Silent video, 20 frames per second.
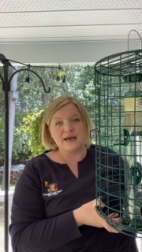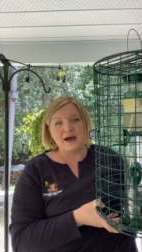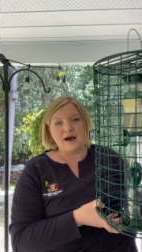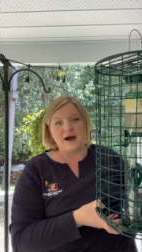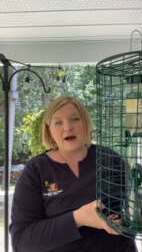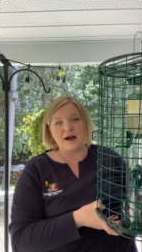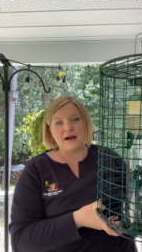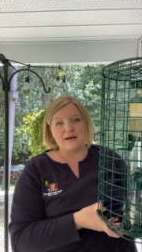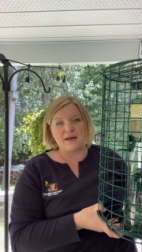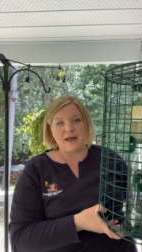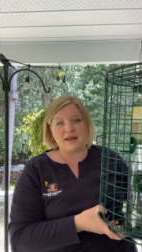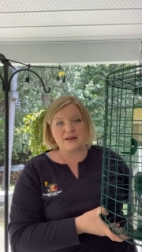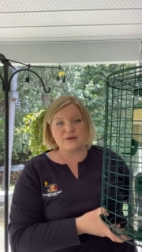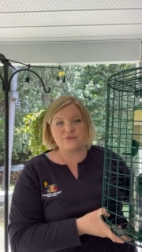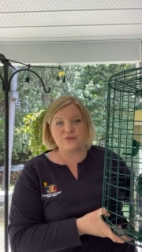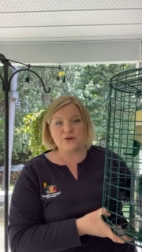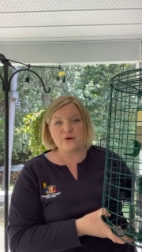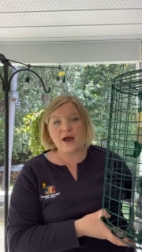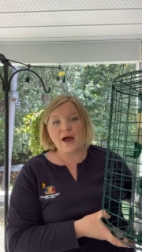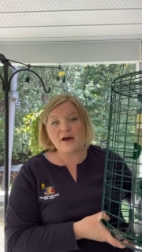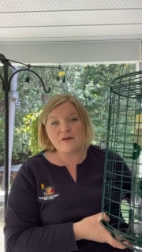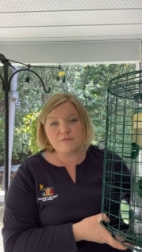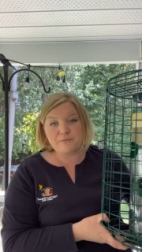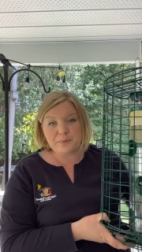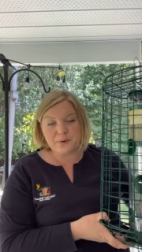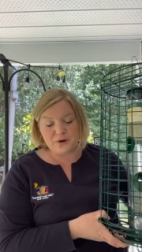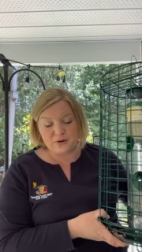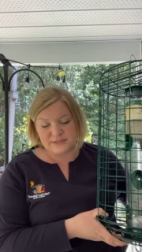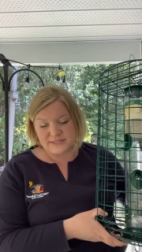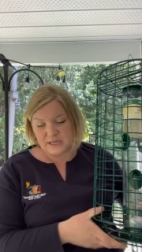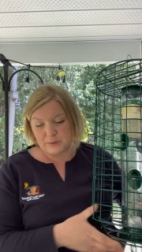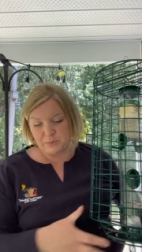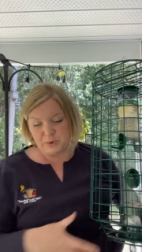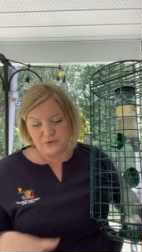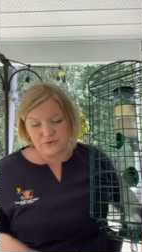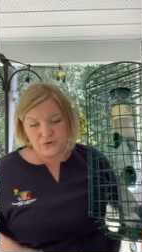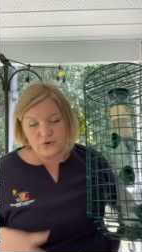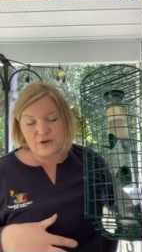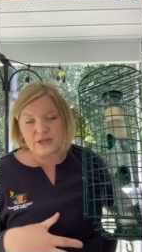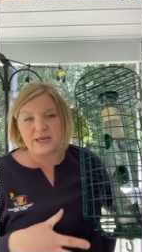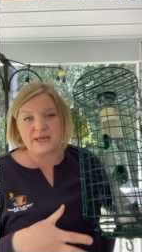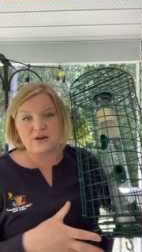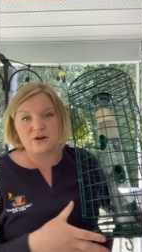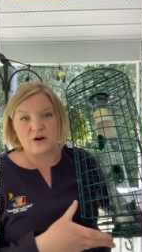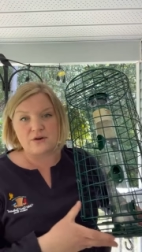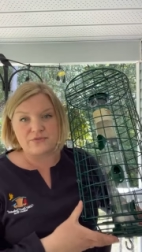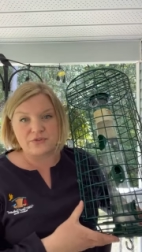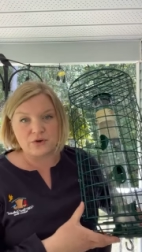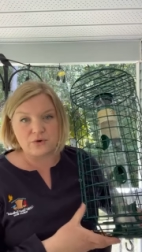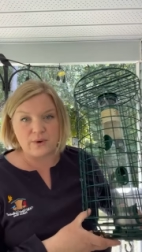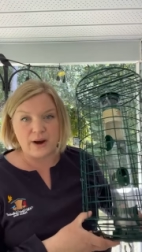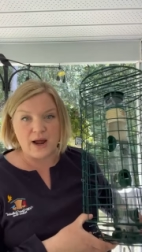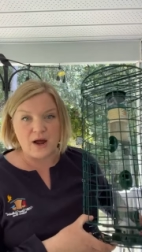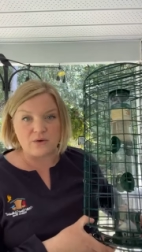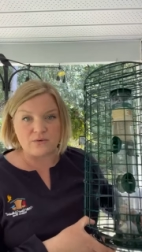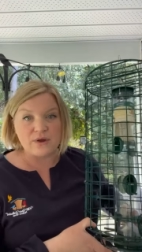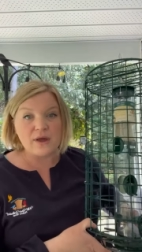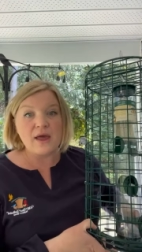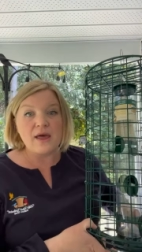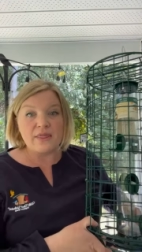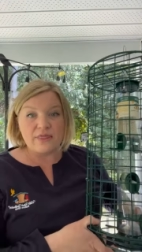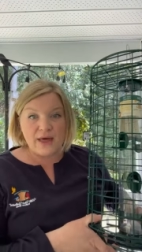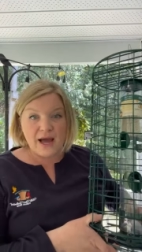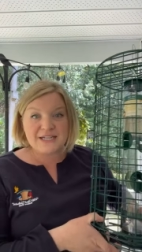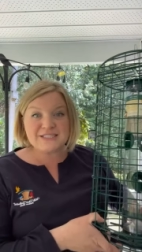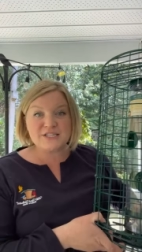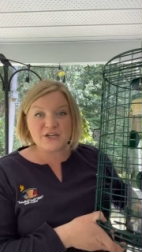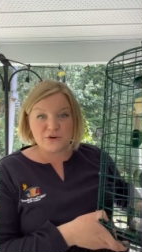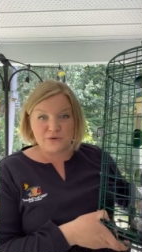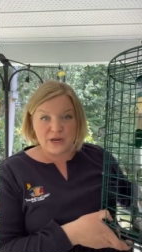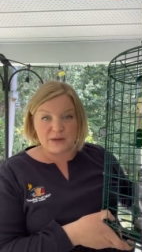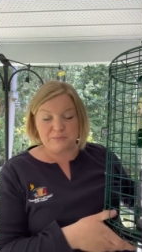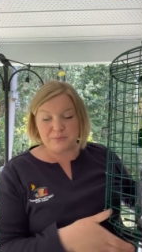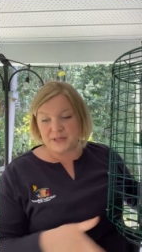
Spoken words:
And if you have birds that prefer to eat off the ground, that's a great